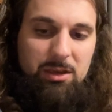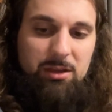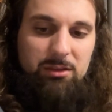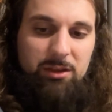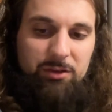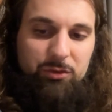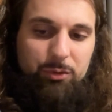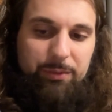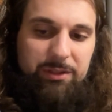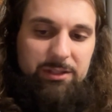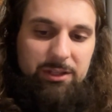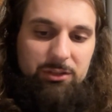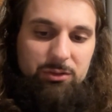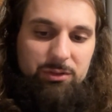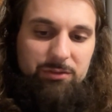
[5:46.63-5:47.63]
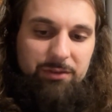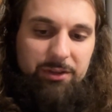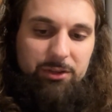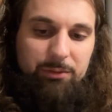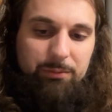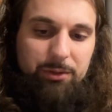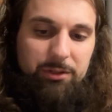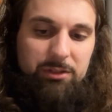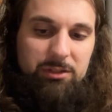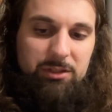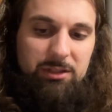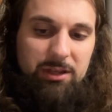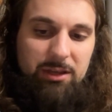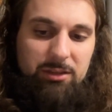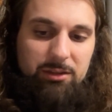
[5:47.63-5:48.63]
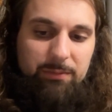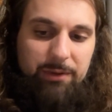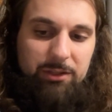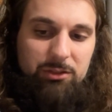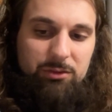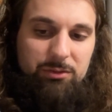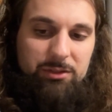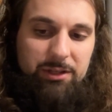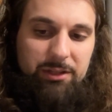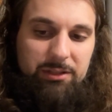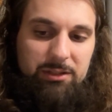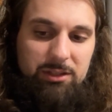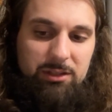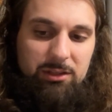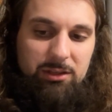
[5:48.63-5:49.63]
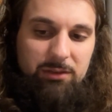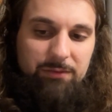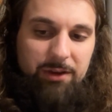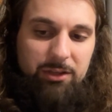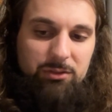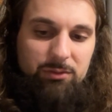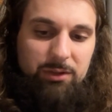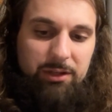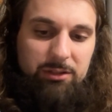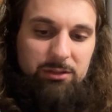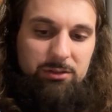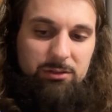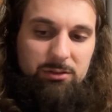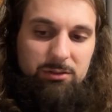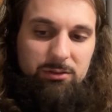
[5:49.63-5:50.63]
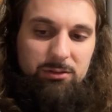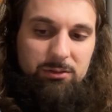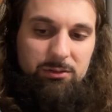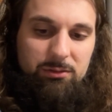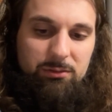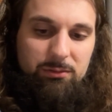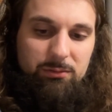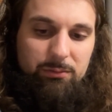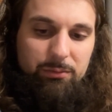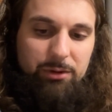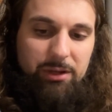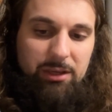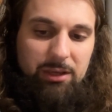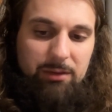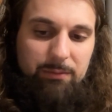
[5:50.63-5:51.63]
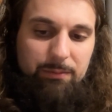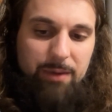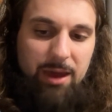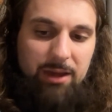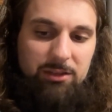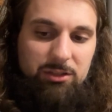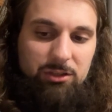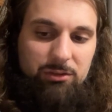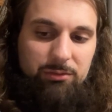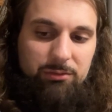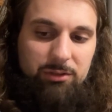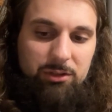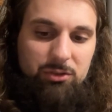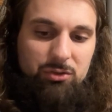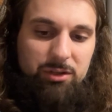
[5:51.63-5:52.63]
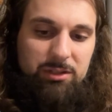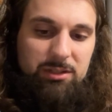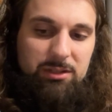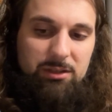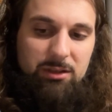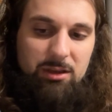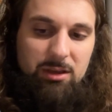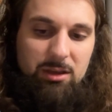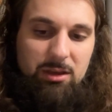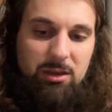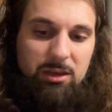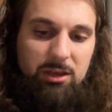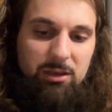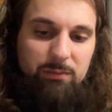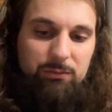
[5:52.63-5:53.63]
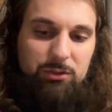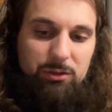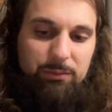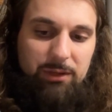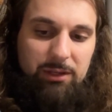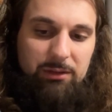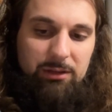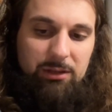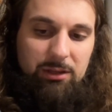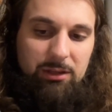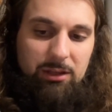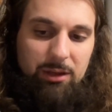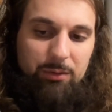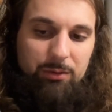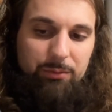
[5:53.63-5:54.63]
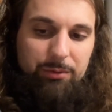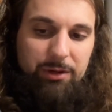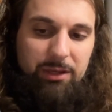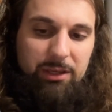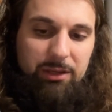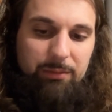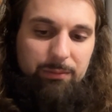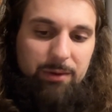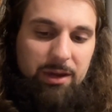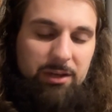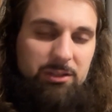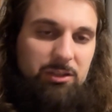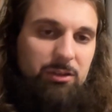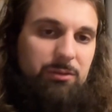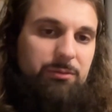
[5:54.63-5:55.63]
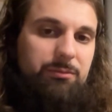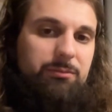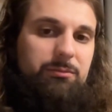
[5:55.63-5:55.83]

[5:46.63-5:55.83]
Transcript: Then Reuben said to his father, Put to death my two sons, if I do not bring him back to you. Entrust him to me, and I will bring him back to you.